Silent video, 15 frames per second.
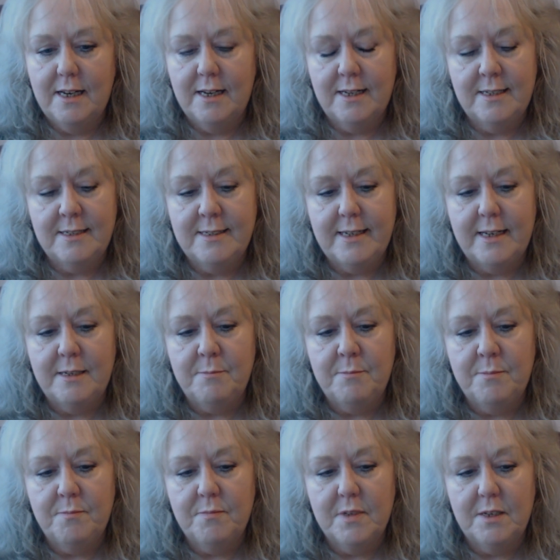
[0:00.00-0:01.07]
And
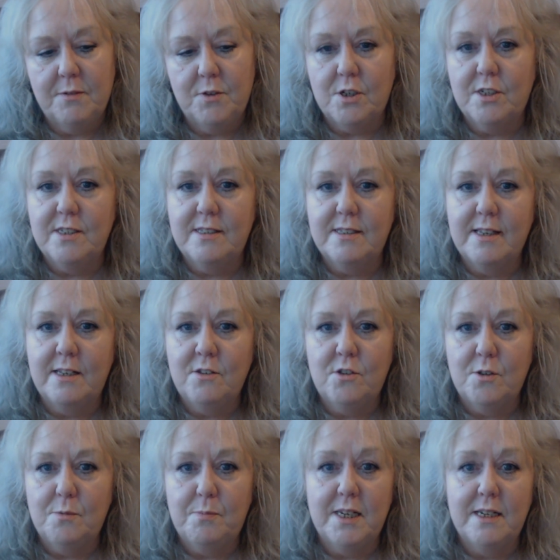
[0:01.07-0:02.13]
um, if you could
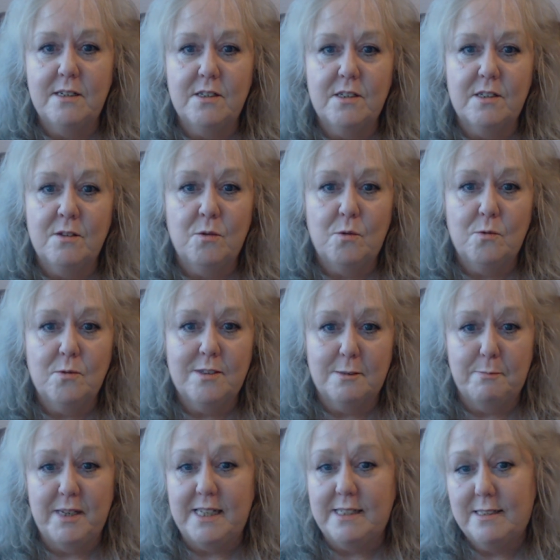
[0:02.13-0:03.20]
send your prayers and hold
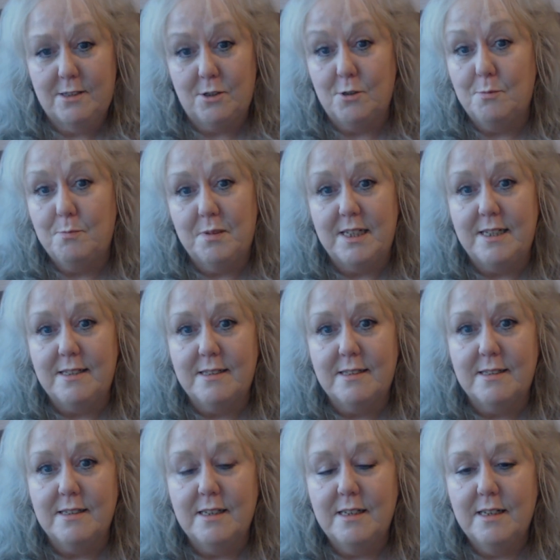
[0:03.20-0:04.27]
space too,
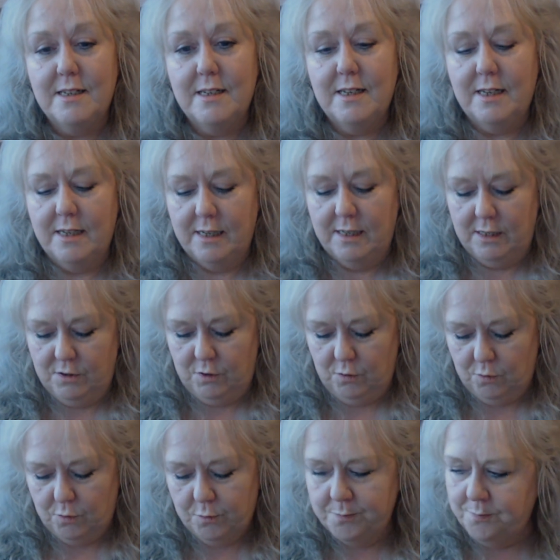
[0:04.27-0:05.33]
please.
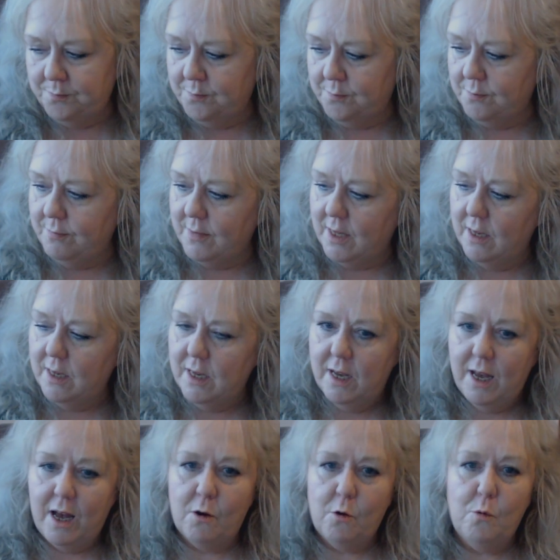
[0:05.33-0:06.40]
So
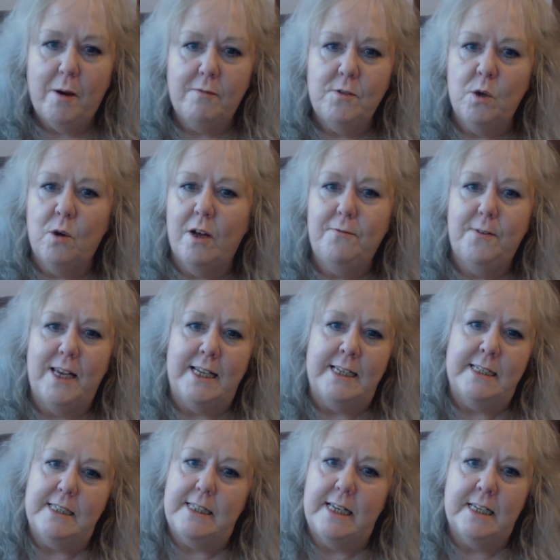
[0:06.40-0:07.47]
I hope I've not
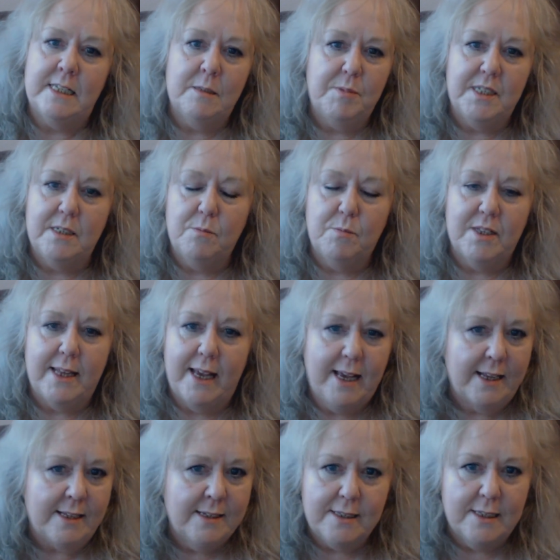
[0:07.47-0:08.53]
offended anybody with
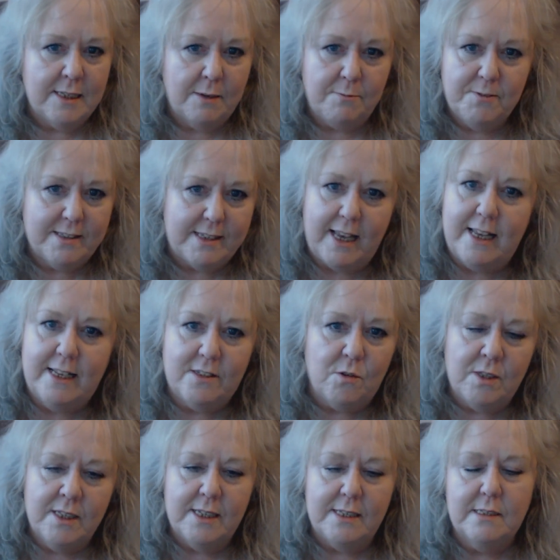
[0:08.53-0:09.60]
anything I've said
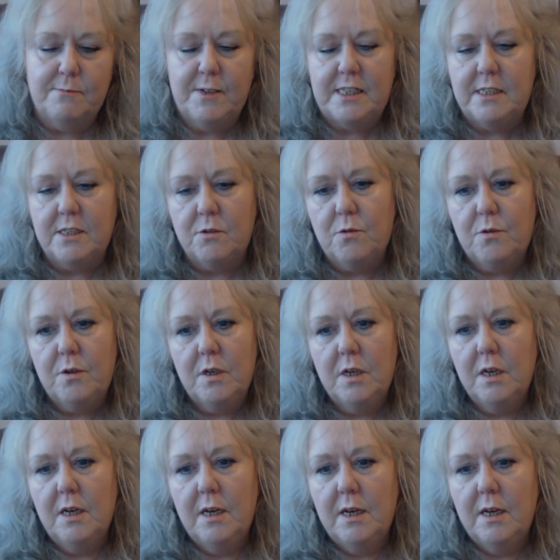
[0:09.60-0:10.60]
on this video.